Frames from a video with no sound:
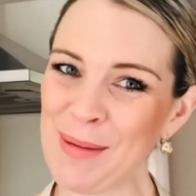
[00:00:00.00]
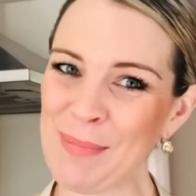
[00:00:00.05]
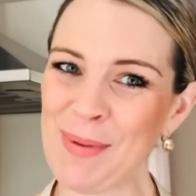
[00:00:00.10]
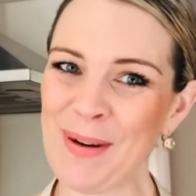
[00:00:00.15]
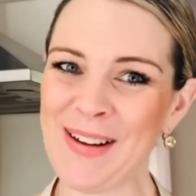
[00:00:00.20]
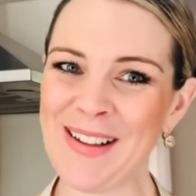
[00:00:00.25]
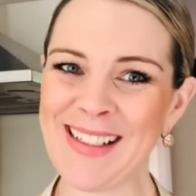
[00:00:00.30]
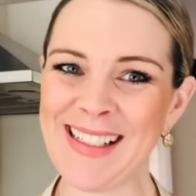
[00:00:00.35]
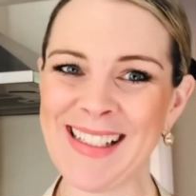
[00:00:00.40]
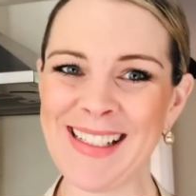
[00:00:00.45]

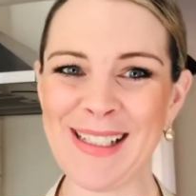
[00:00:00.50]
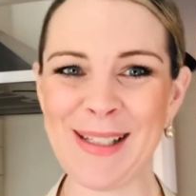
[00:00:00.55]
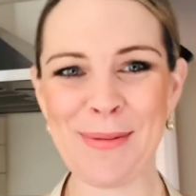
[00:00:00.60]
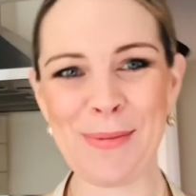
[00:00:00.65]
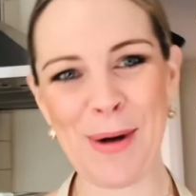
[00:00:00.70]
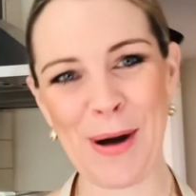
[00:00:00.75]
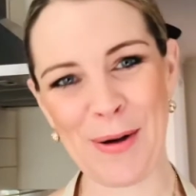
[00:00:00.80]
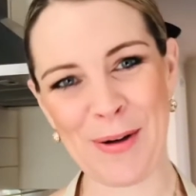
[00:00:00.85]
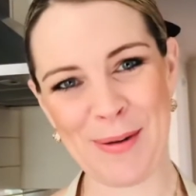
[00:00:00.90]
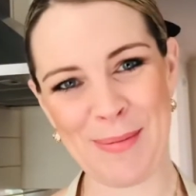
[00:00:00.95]
everybody,
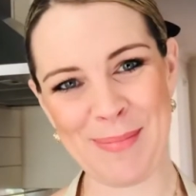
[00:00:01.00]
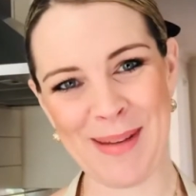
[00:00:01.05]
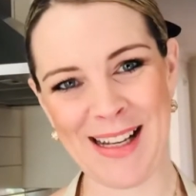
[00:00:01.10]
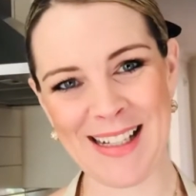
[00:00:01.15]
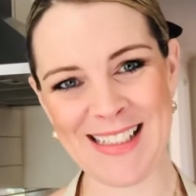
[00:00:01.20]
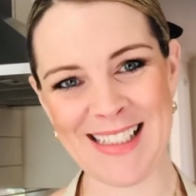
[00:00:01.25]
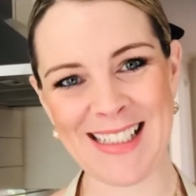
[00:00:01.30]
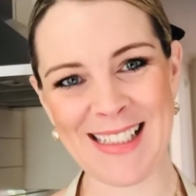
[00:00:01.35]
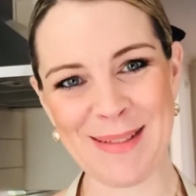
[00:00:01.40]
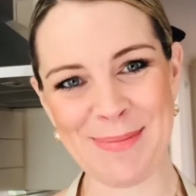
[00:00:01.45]
welcome back
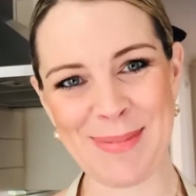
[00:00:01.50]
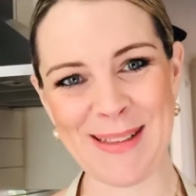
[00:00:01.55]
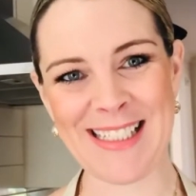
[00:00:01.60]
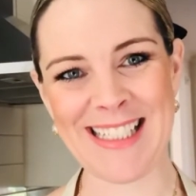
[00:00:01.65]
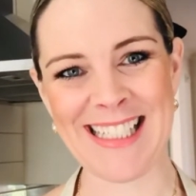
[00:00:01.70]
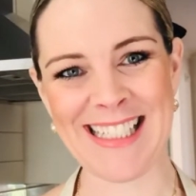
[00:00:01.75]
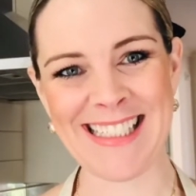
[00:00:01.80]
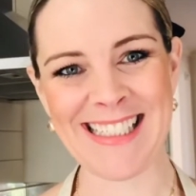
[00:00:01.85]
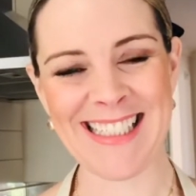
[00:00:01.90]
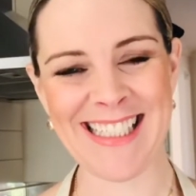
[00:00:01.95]
to Le
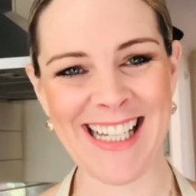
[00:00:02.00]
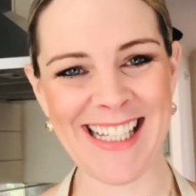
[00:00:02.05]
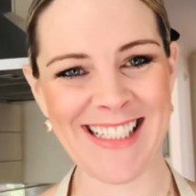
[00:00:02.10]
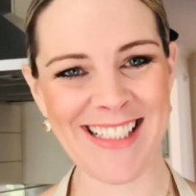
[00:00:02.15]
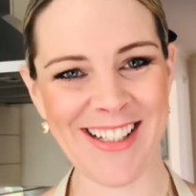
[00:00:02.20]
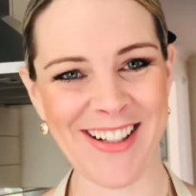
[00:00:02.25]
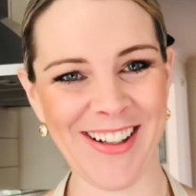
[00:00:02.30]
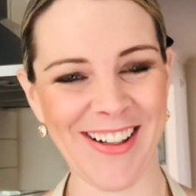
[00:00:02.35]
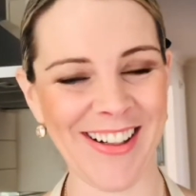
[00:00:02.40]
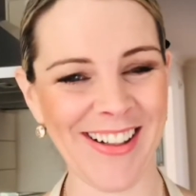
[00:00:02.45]
Petit
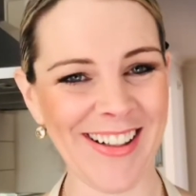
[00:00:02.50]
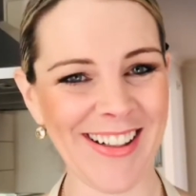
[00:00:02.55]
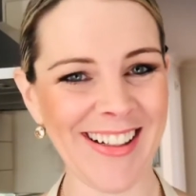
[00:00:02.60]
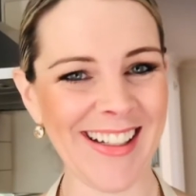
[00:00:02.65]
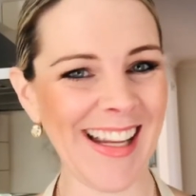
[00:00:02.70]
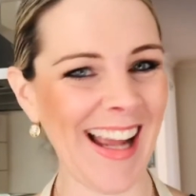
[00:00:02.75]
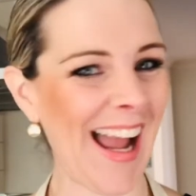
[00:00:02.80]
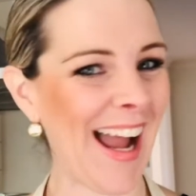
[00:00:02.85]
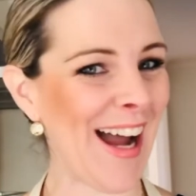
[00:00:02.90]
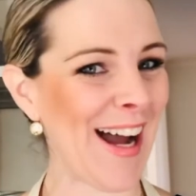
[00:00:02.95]
Château.